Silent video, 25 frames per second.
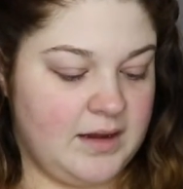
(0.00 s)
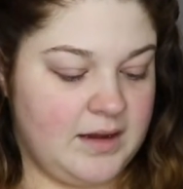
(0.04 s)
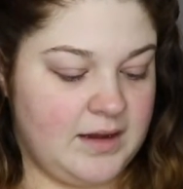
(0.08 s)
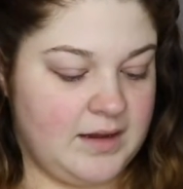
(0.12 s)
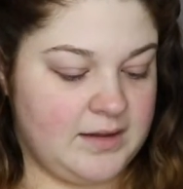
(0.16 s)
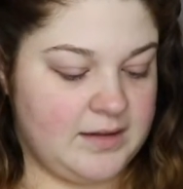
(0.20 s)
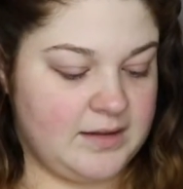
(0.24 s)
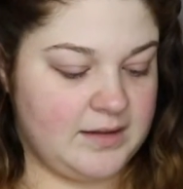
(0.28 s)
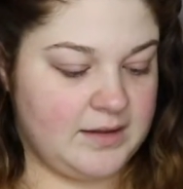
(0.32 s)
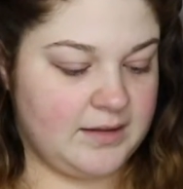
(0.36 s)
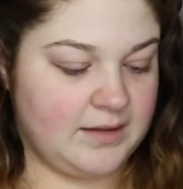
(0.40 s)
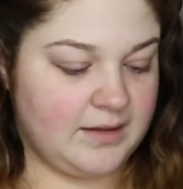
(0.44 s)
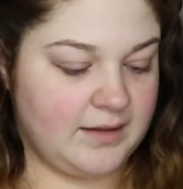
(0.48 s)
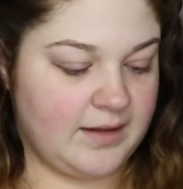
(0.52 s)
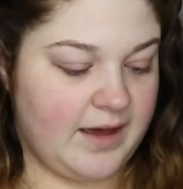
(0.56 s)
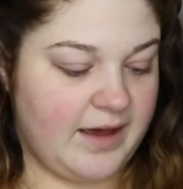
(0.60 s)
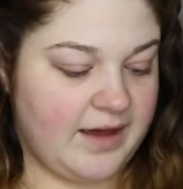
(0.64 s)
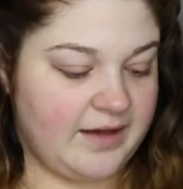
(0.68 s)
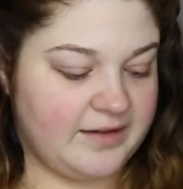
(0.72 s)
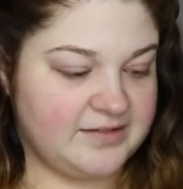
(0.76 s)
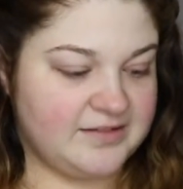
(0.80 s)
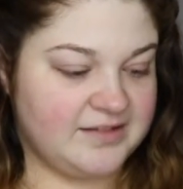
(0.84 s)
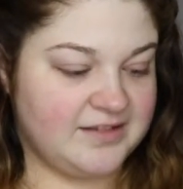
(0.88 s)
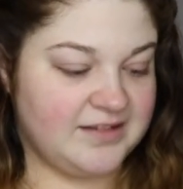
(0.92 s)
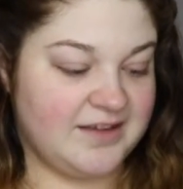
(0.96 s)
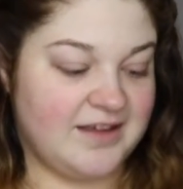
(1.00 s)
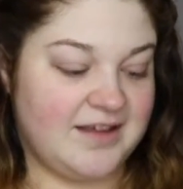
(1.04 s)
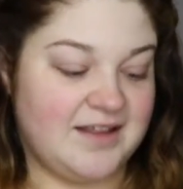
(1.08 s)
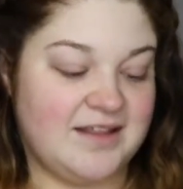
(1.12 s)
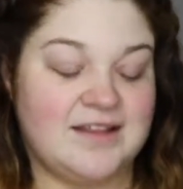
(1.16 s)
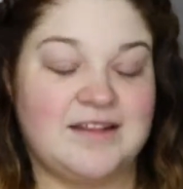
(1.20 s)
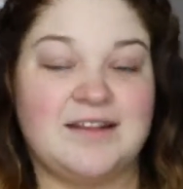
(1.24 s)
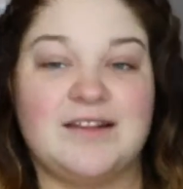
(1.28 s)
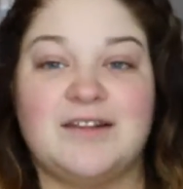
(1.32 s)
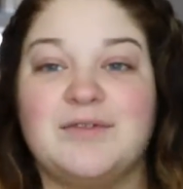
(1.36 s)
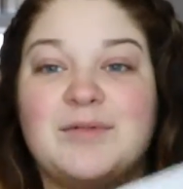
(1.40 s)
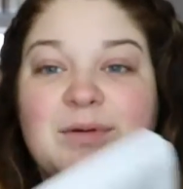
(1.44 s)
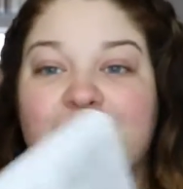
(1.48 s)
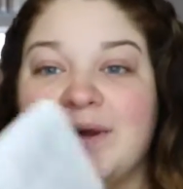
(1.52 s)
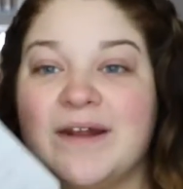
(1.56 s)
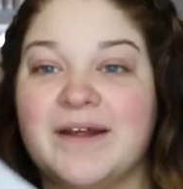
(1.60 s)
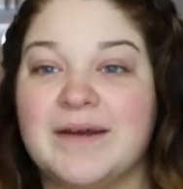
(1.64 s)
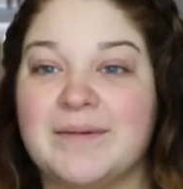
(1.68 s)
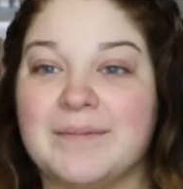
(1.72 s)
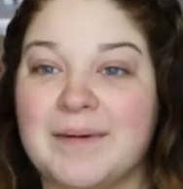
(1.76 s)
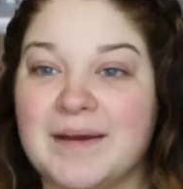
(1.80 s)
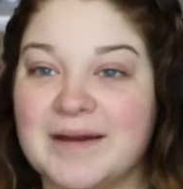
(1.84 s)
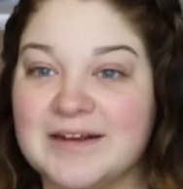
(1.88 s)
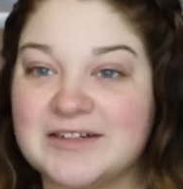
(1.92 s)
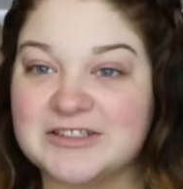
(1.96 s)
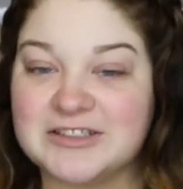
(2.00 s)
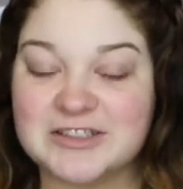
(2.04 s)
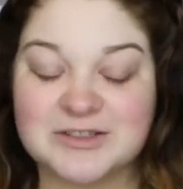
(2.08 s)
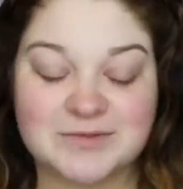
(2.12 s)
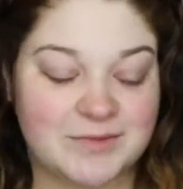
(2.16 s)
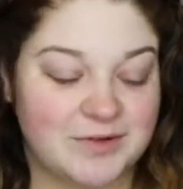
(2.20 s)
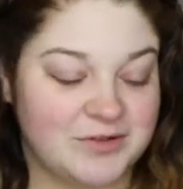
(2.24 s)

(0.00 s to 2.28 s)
And then lastly, this is what I'm actually